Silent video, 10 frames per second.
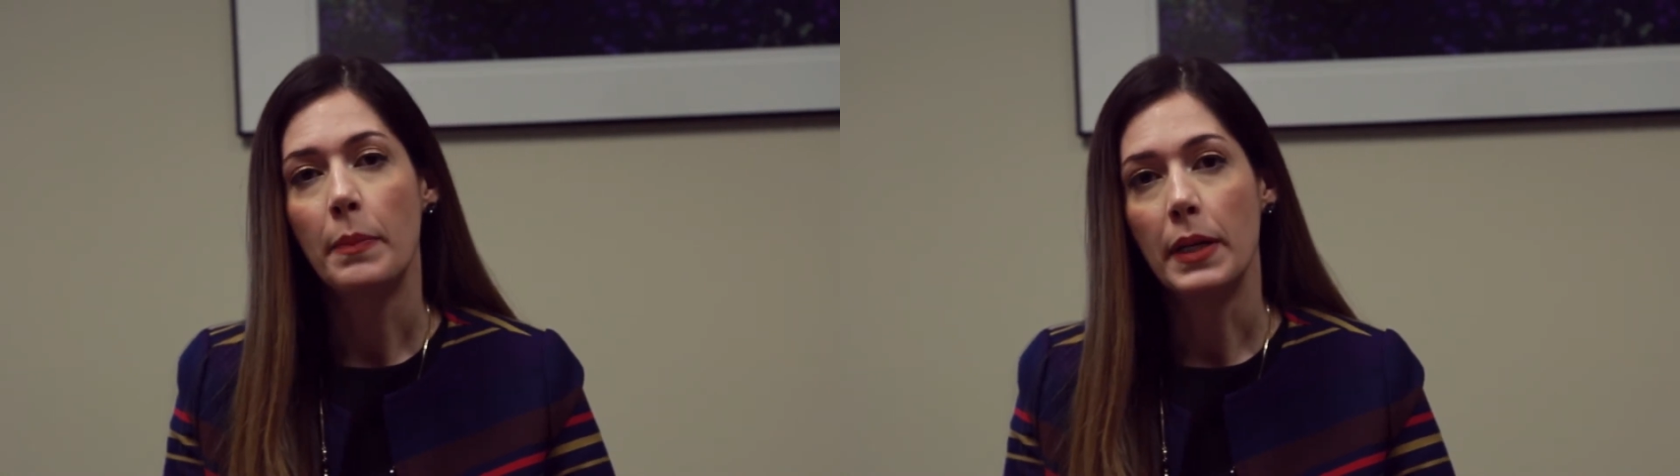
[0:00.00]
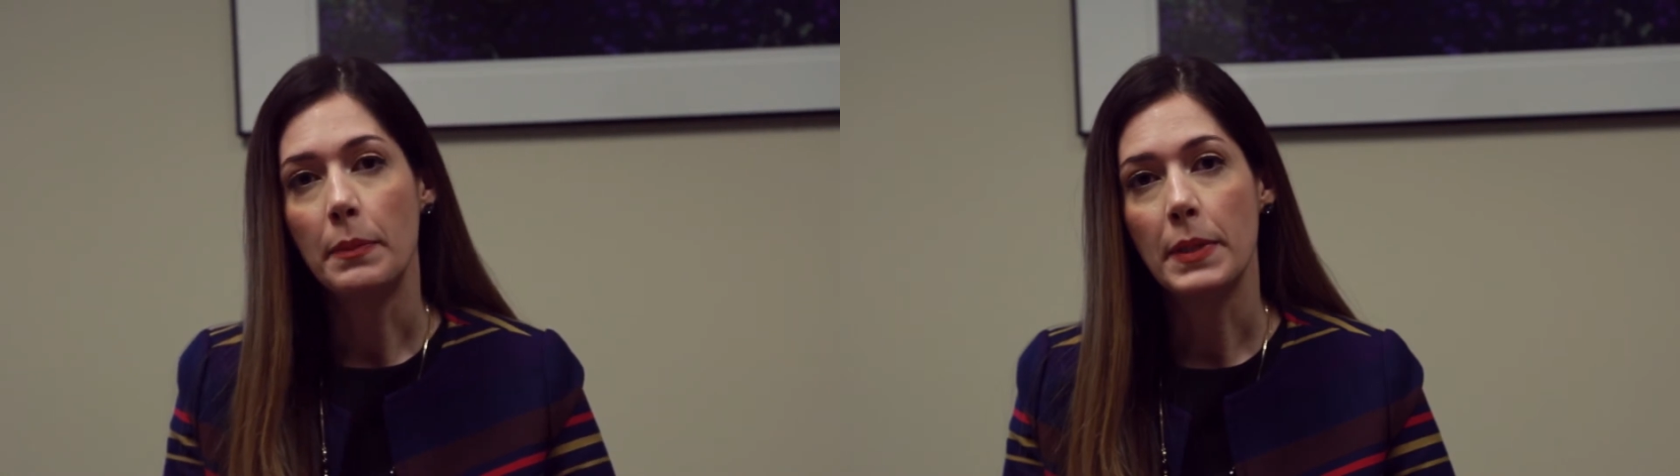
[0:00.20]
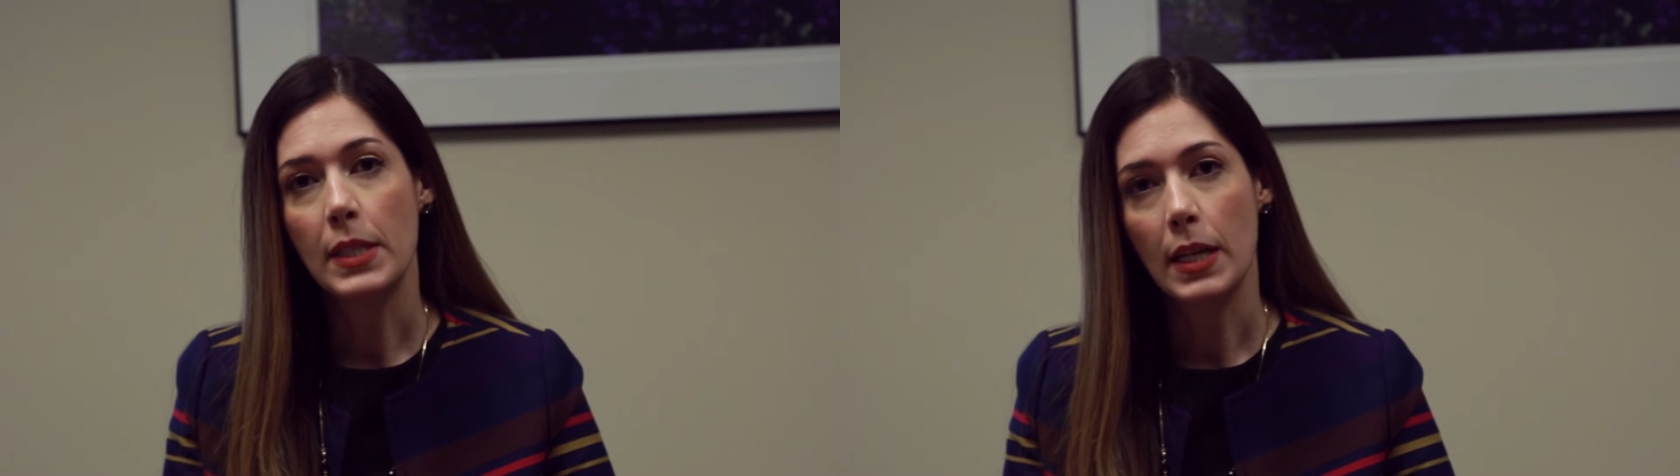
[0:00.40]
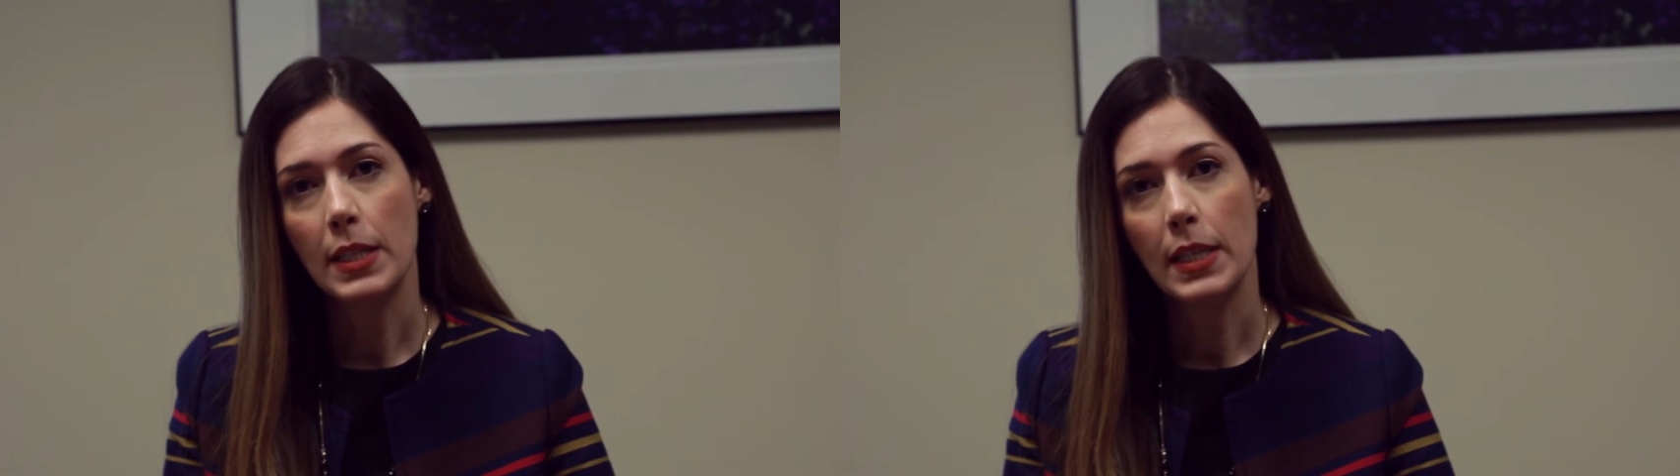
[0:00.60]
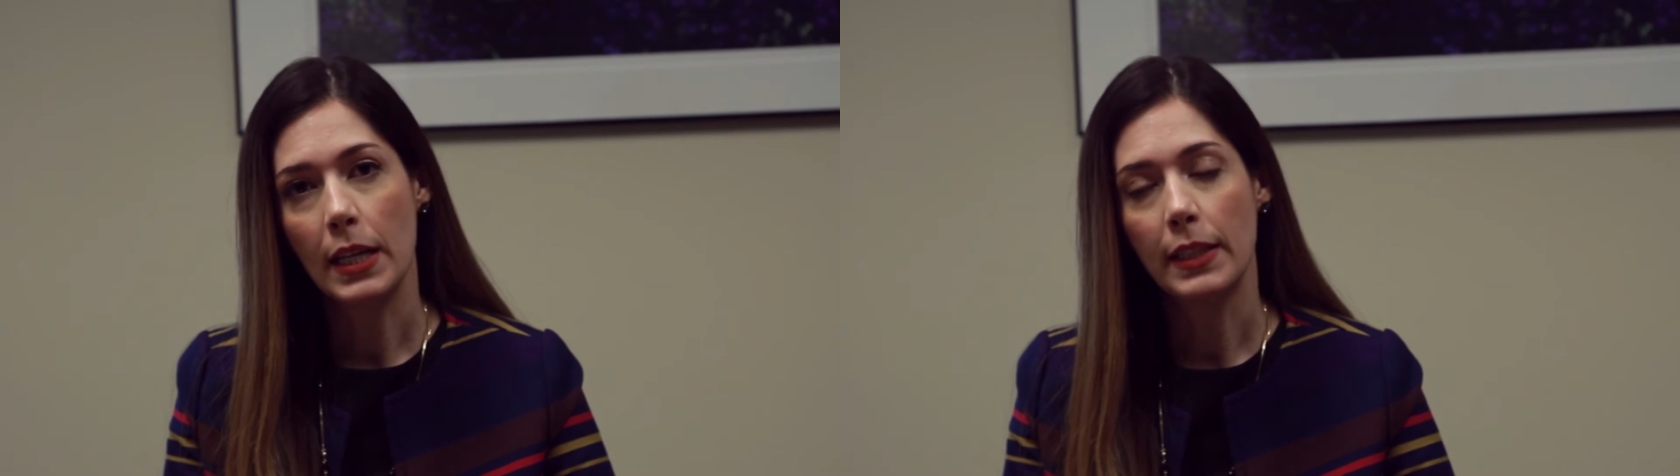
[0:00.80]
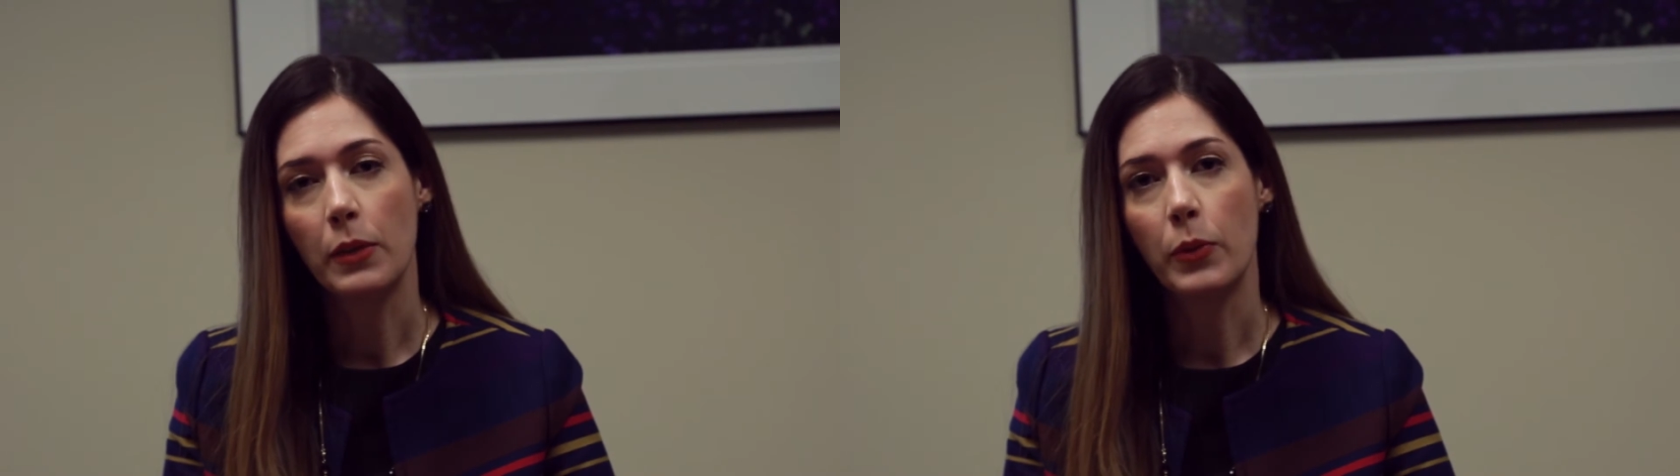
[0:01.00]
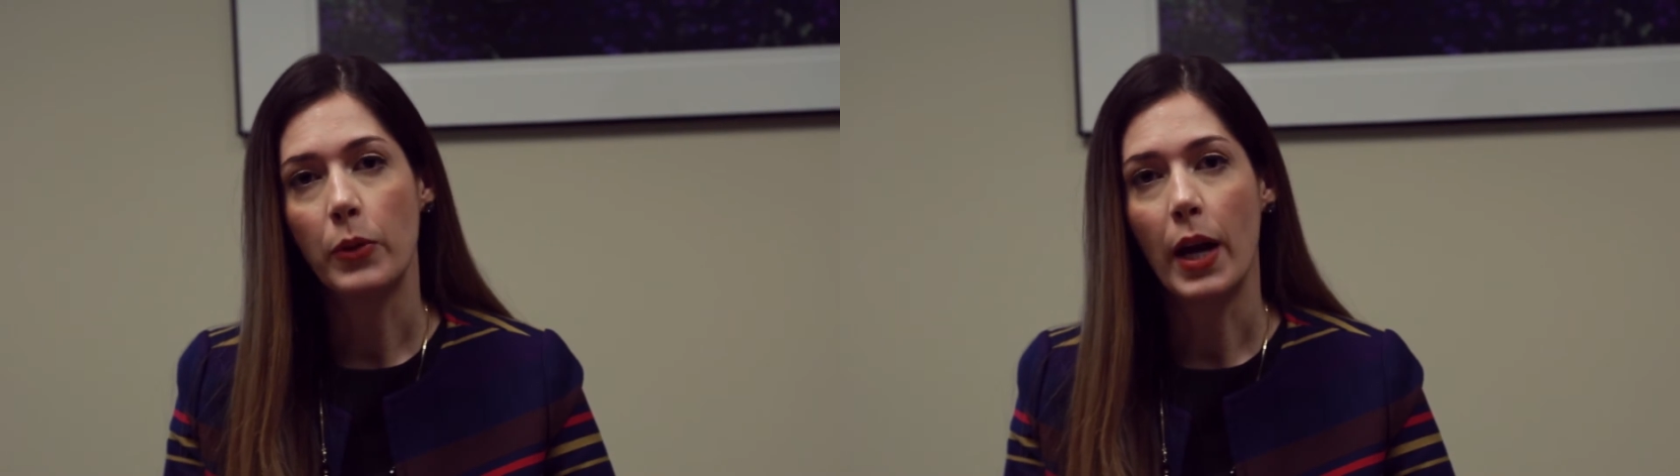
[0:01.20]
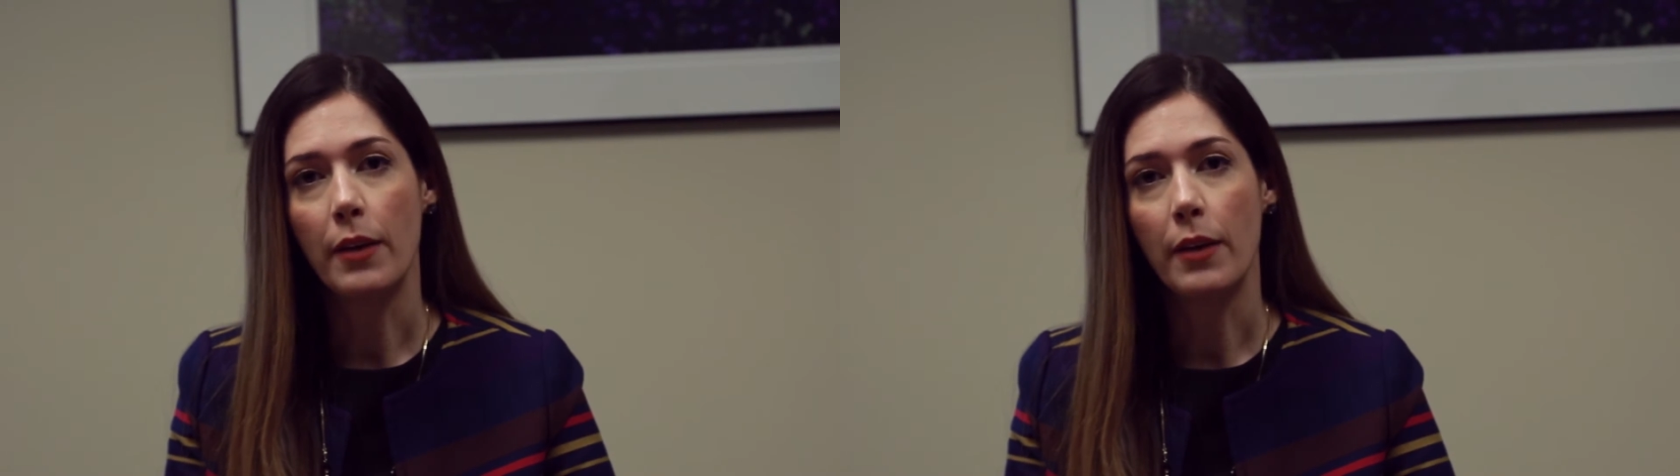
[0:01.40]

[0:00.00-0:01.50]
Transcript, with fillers: but besides that, they will